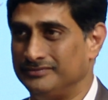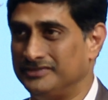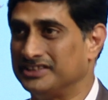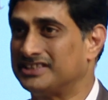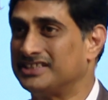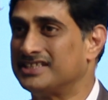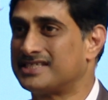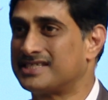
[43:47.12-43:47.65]

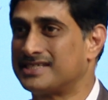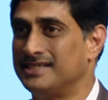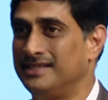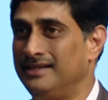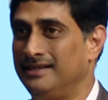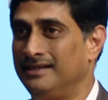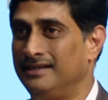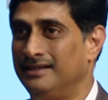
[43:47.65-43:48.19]
This
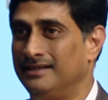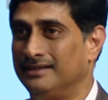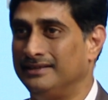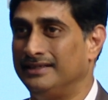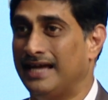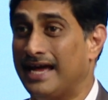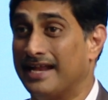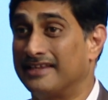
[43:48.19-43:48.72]
is
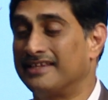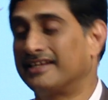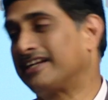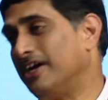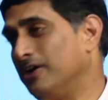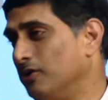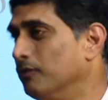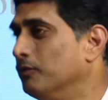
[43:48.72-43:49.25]

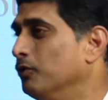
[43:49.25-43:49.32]
another kind